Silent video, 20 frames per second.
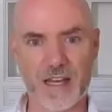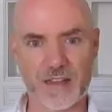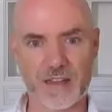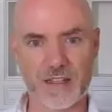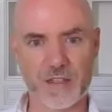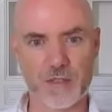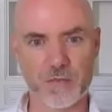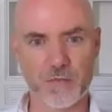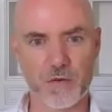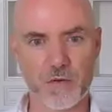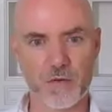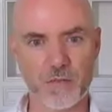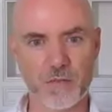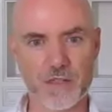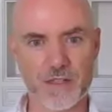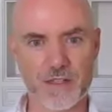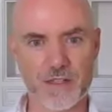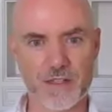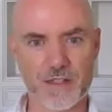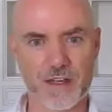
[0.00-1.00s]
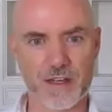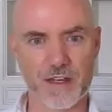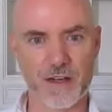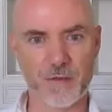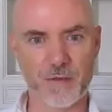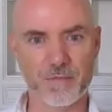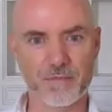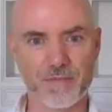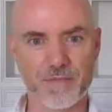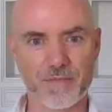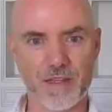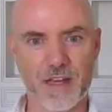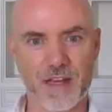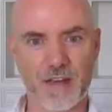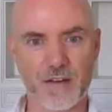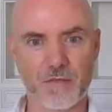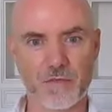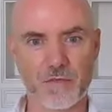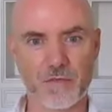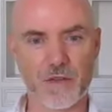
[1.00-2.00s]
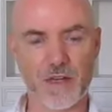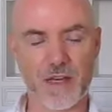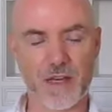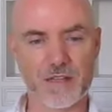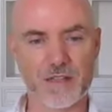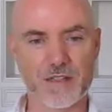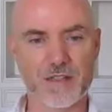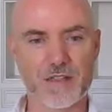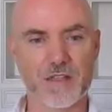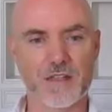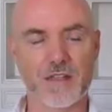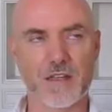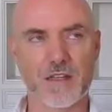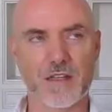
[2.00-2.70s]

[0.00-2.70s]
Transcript: at this moment in time, and